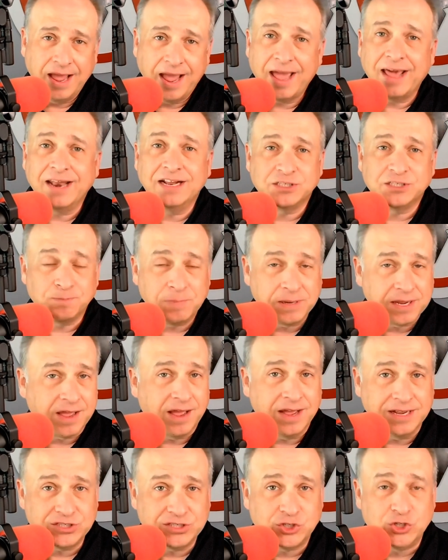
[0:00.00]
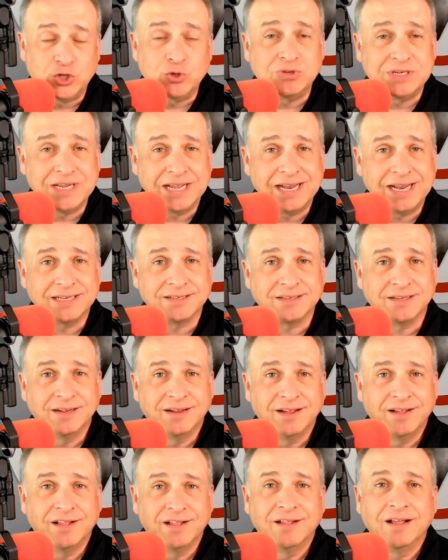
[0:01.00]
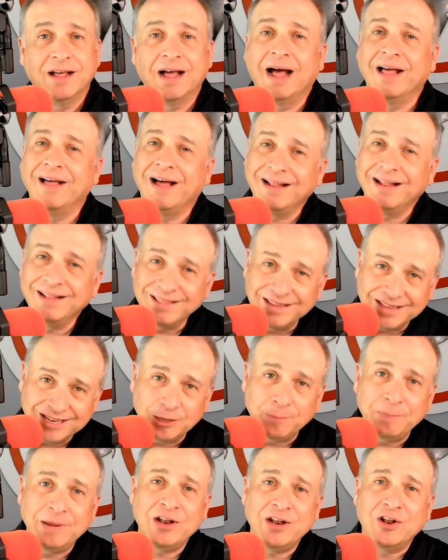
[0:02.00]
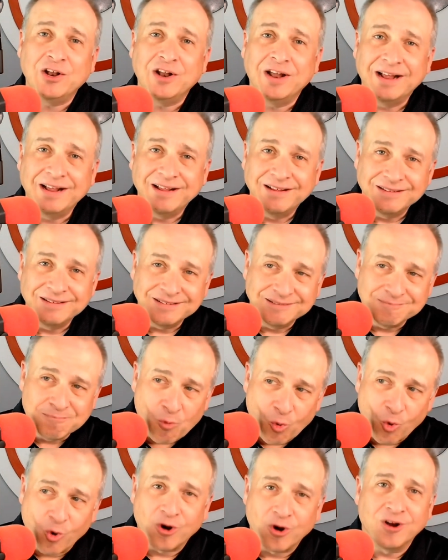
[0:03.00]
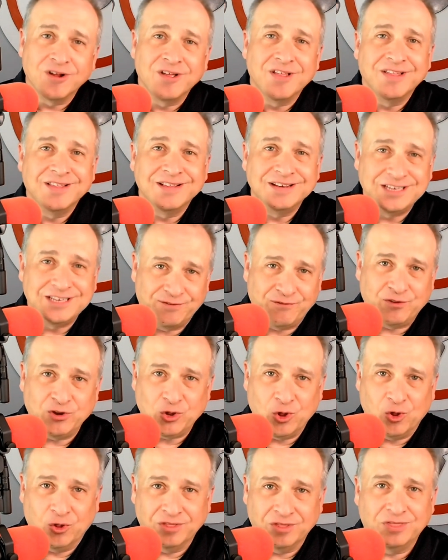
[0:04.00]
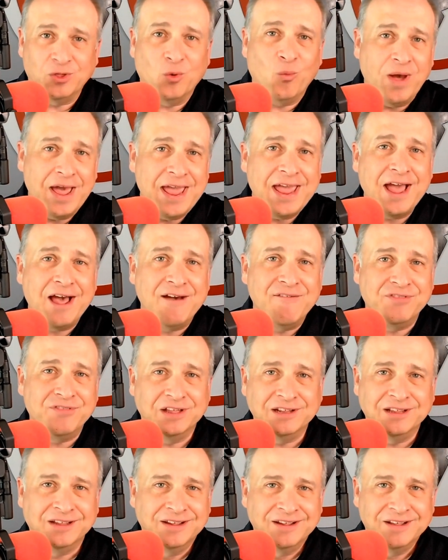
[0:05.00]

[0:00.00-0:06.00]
And it's because you did it a little bit more difficult, the way of the